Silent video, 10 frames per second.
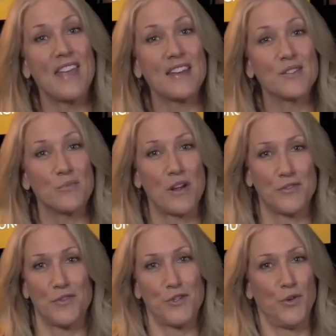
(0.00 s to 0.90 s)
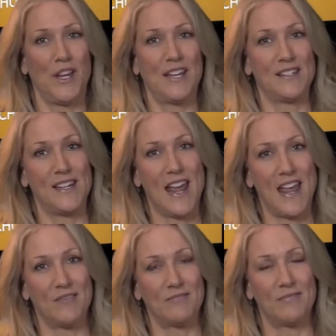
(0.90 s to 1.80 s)
thanks so much for tuning in
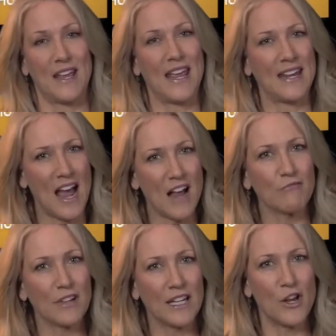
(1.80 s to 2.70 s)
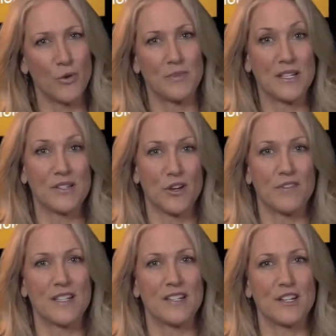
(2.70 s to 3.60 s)
today. And I really hope this
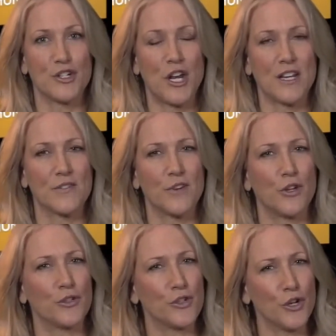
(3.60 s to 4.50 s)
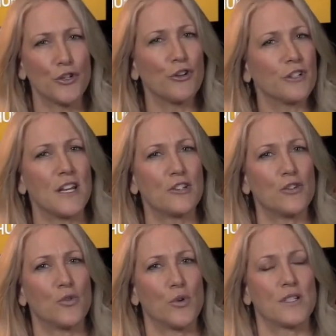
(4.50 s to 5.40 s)
service is a chance for you to turn your
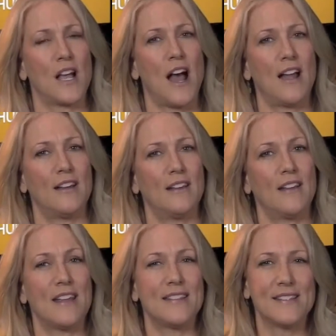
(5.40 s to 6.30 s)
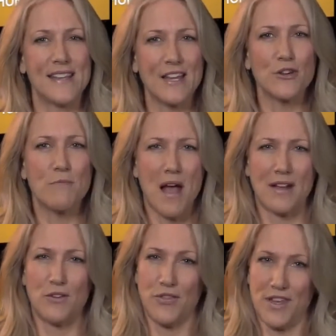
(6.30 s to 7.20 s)
attention towards God and set your
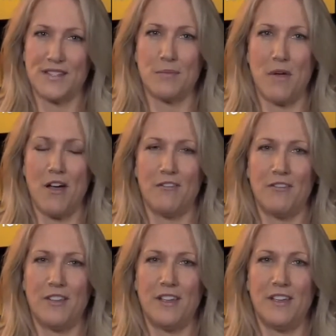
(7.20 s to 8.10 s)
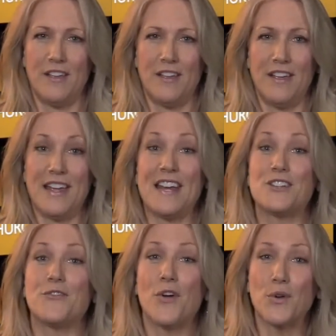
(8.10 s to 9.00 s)
mind on things above. And
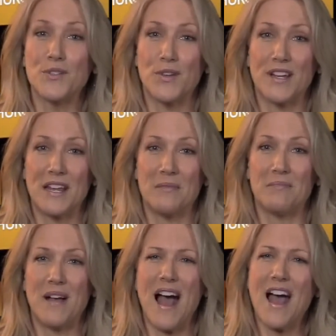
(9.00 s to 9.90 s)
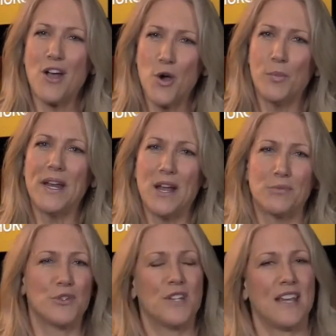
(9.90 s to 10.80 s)
as you focus on Him, I hope it
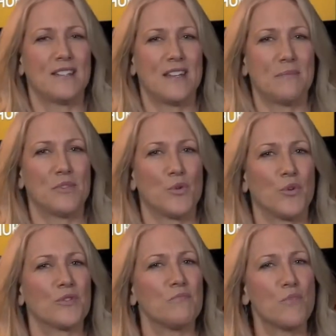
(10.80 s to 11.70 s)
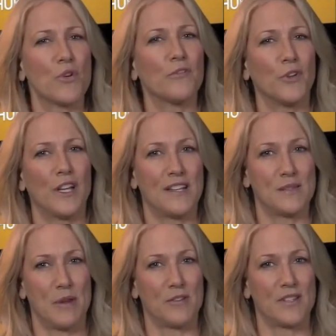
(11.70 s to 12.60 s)
helps you take steps towards more fully
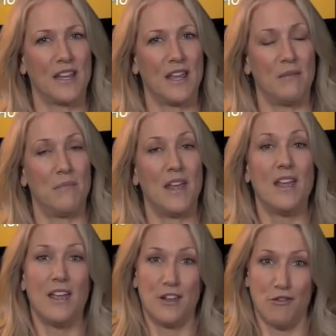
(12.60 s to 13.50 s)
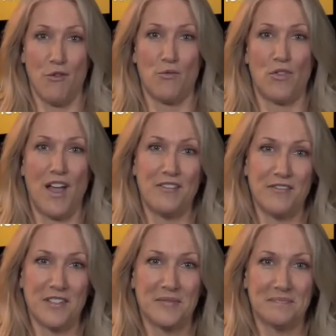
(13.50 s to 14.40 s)
experiencing Him in your own life.